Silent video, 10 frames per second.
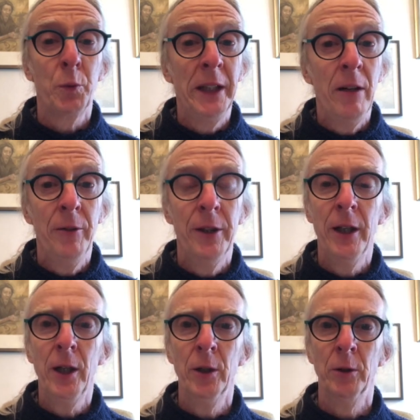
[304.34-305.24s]
we don't
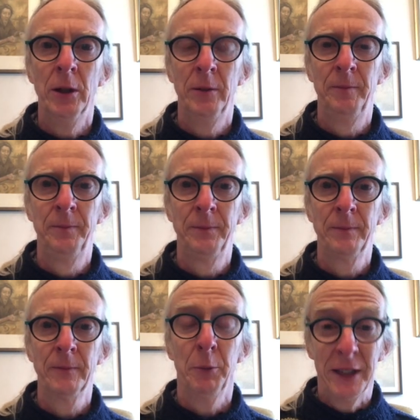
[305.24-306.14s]
know.
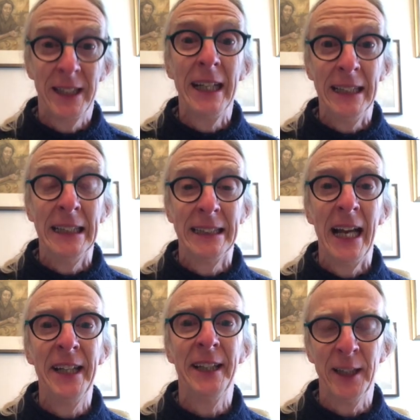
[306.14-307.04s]
We're setting
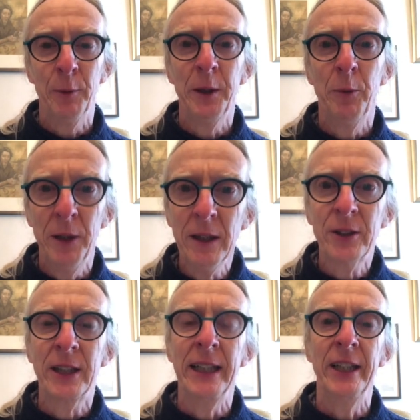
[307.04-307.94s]
intending that we will
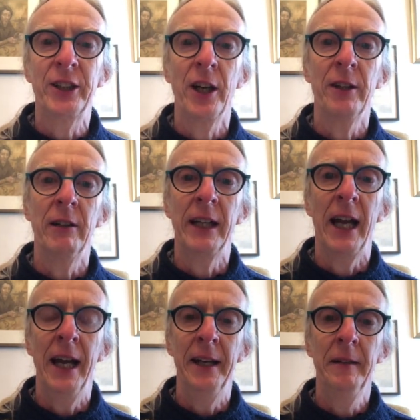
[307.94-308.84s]
see each other
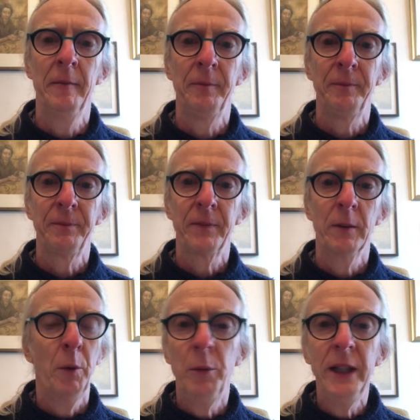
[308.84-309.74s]
again.
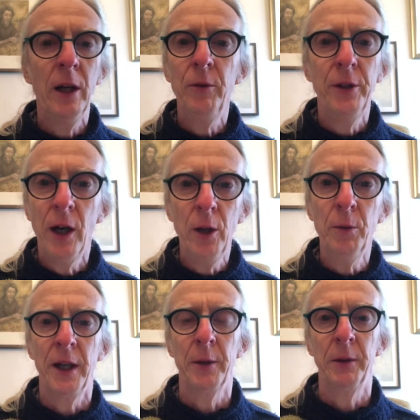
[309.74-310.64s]
Well, we don't know
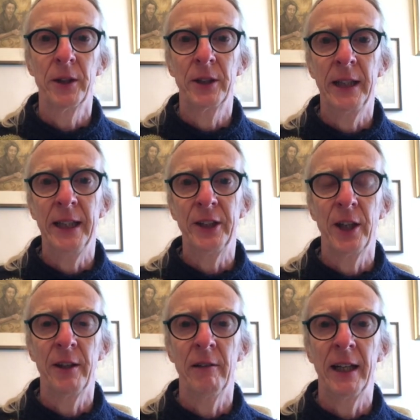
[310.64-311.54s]
whether we'll see each
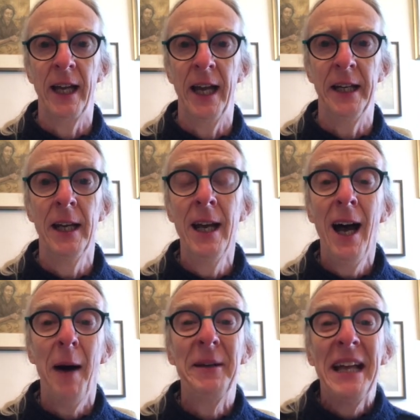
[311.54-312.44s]
other again.
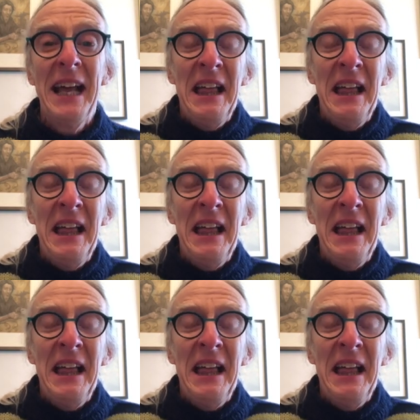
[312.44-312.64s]
I mean,